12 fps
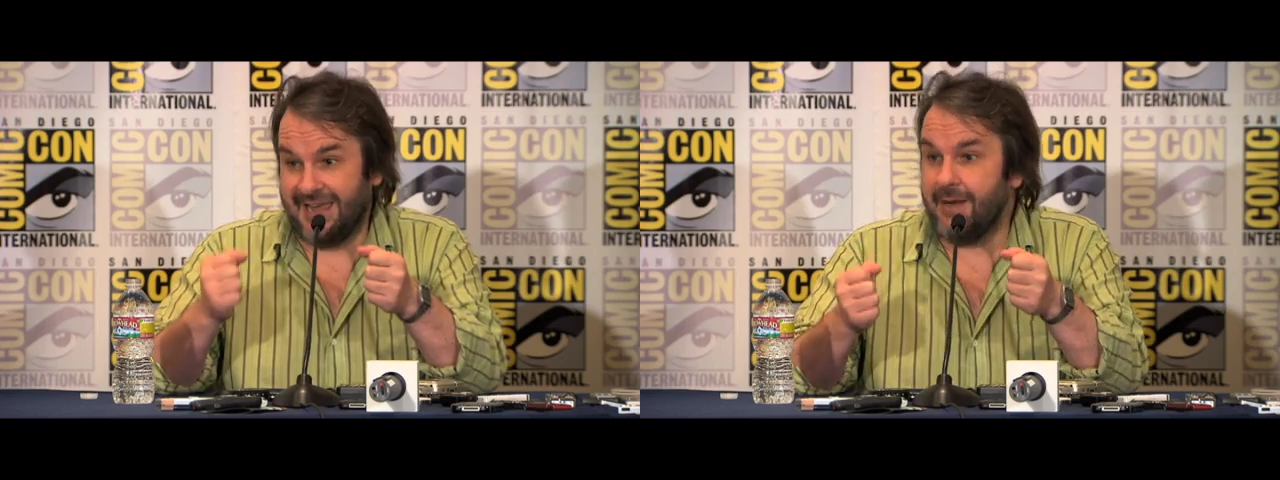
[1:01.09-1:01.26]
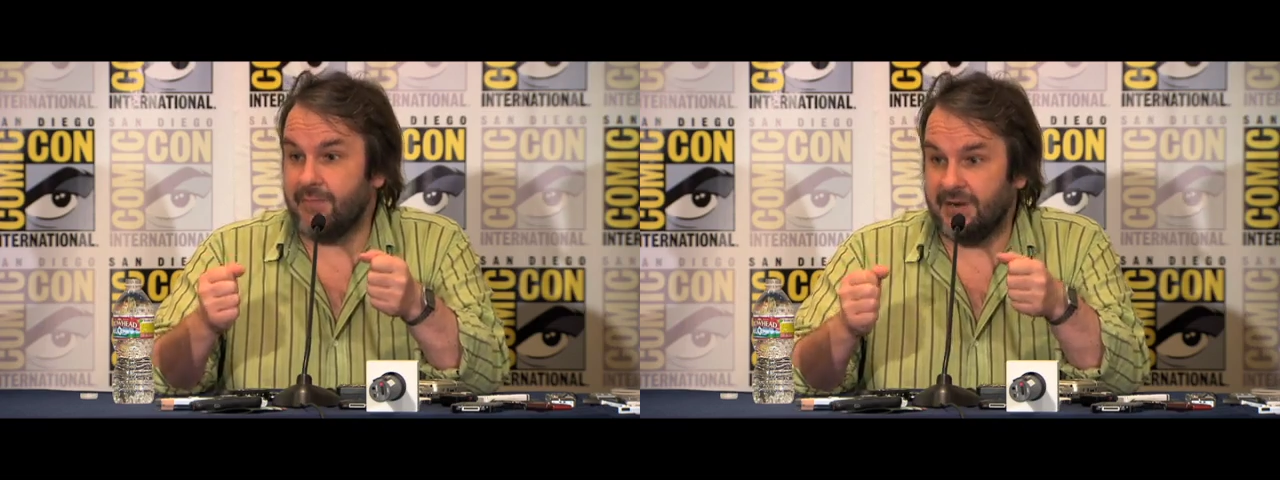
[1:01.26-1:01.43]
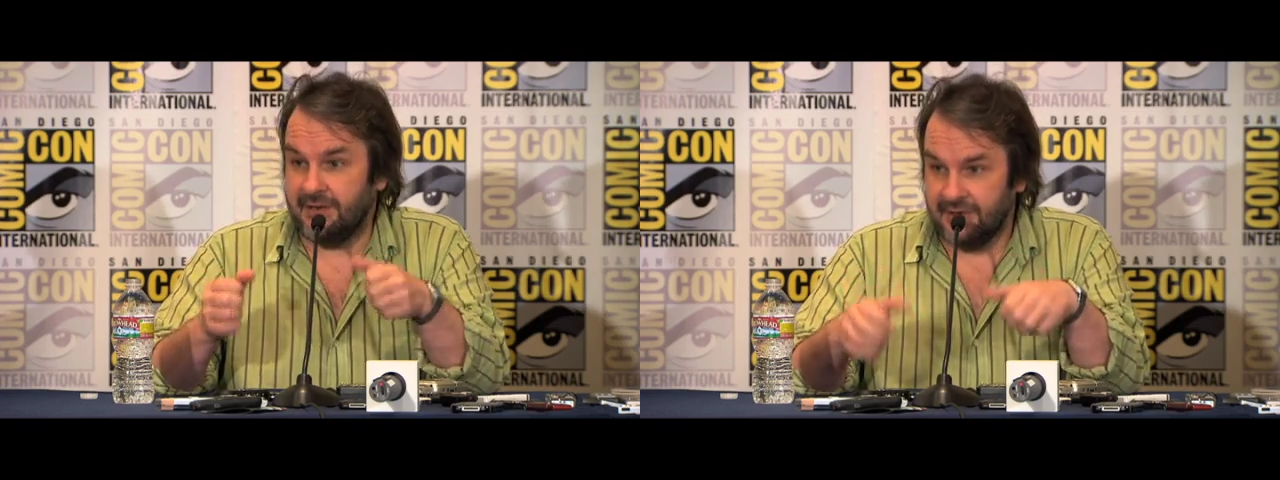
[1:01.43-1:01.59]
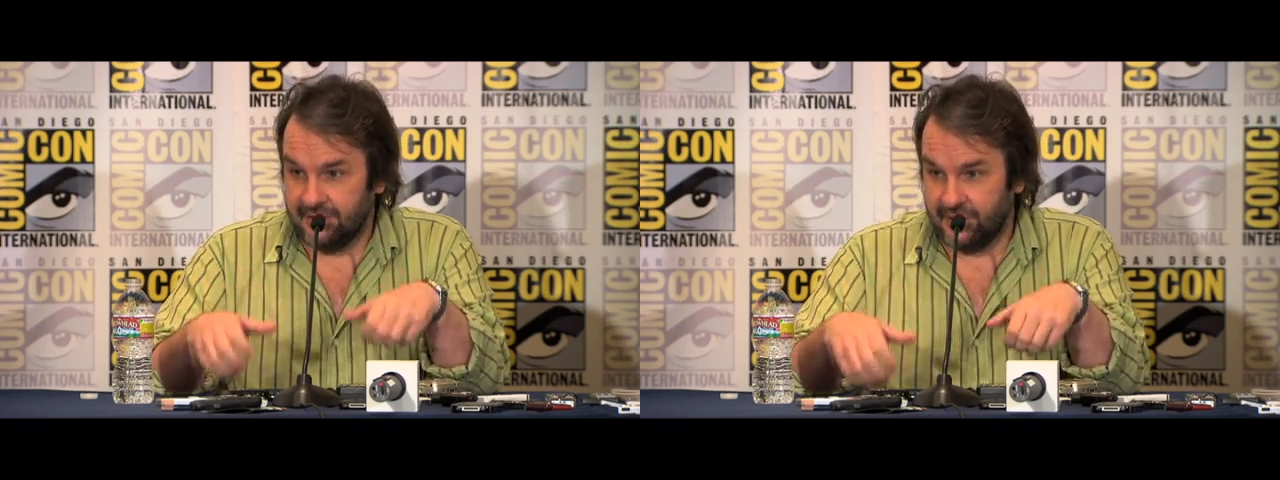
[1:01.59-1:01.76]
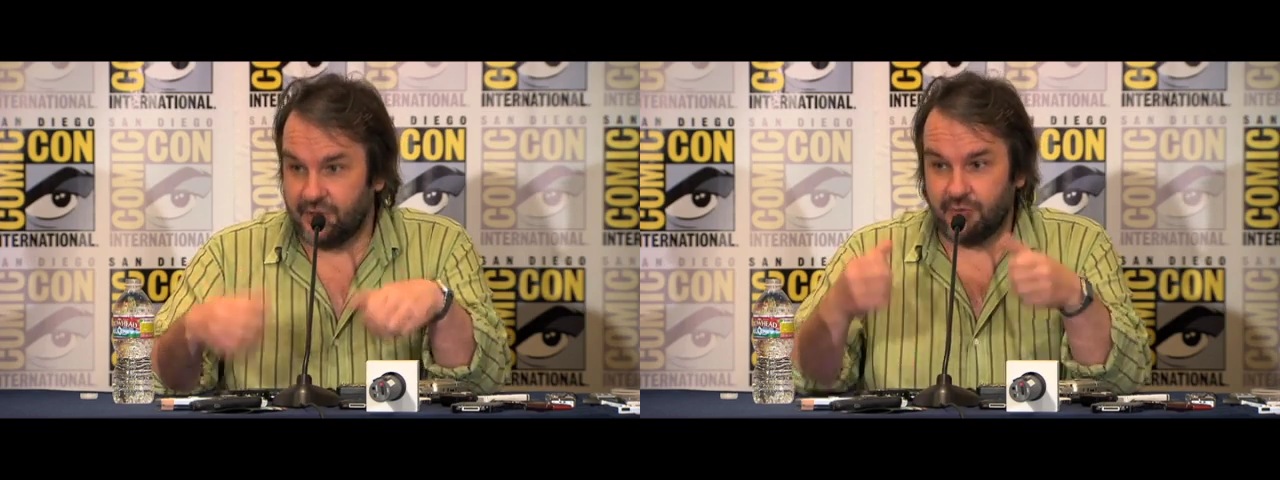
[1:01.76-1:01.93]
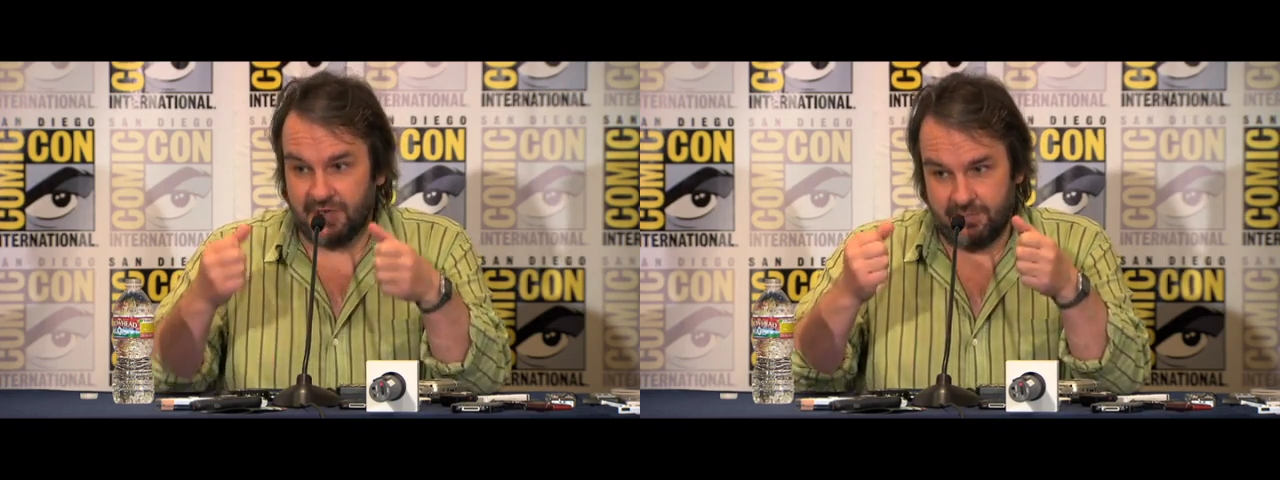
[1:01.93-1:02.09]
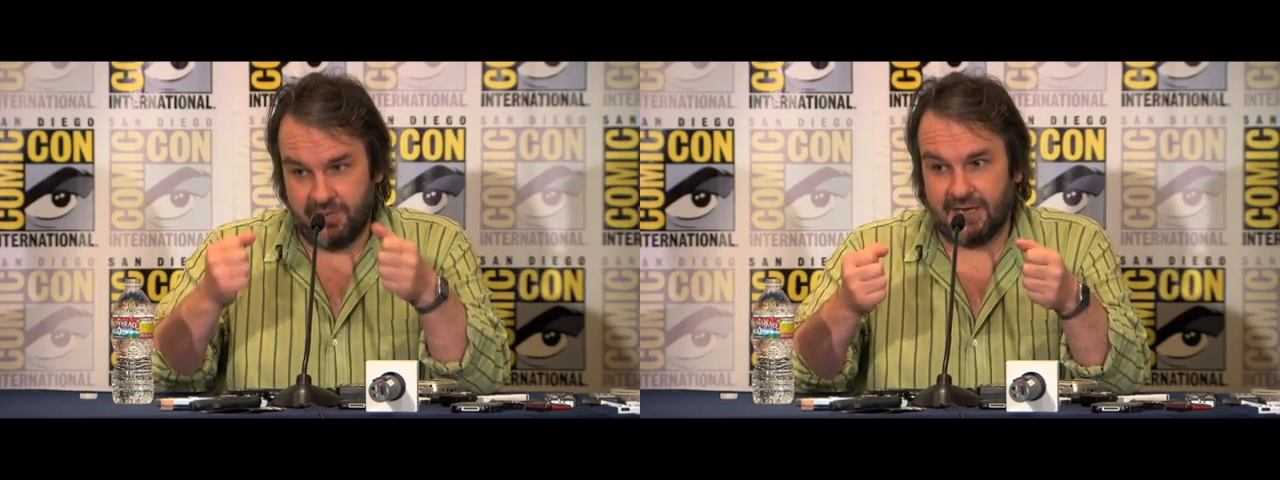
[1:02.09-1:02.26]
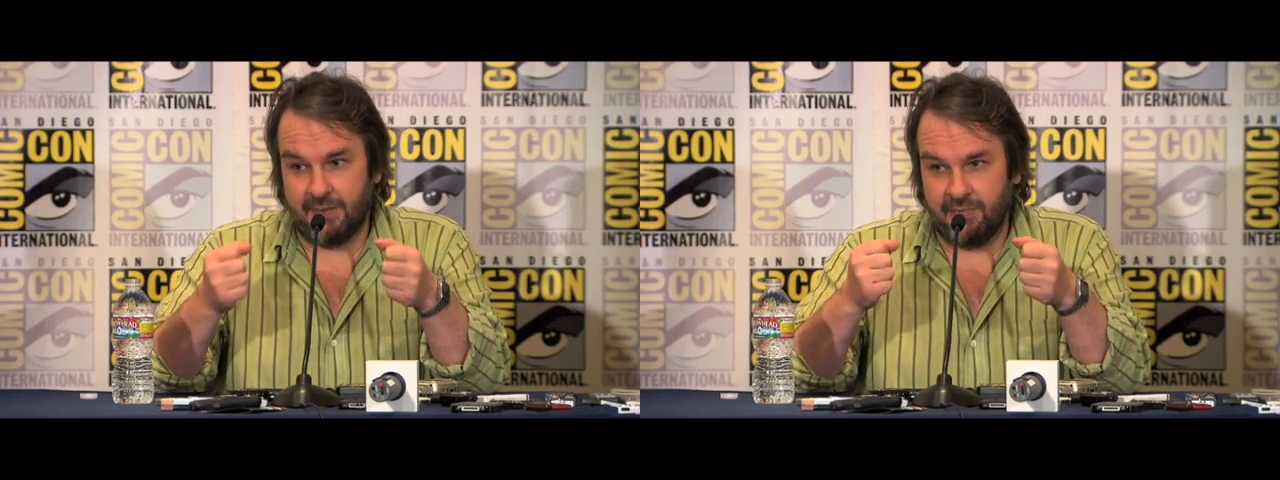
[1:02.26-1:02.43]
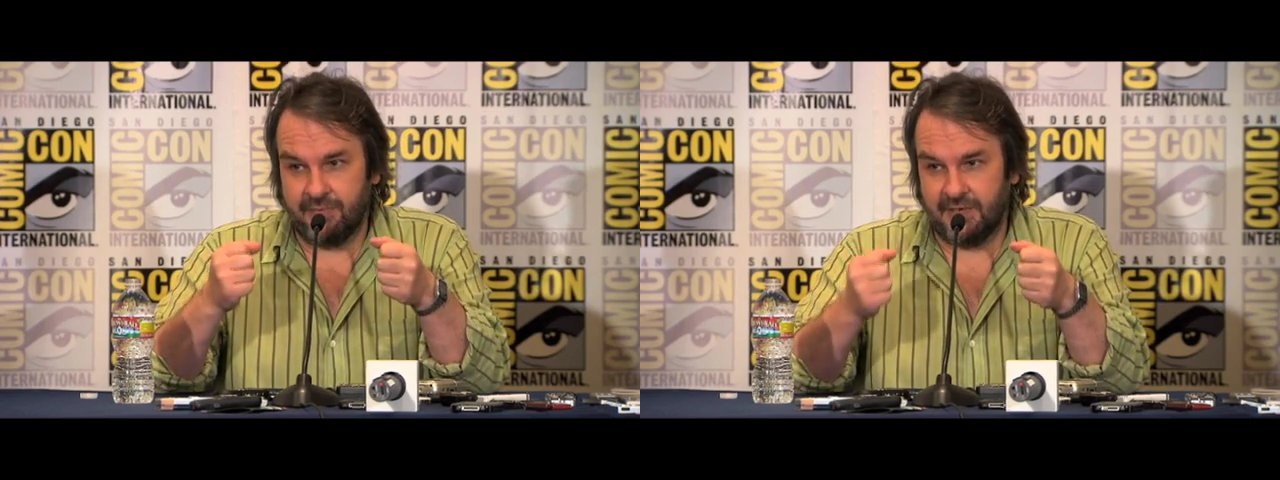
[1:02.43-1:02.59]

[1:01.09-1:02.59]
camera, literally pick up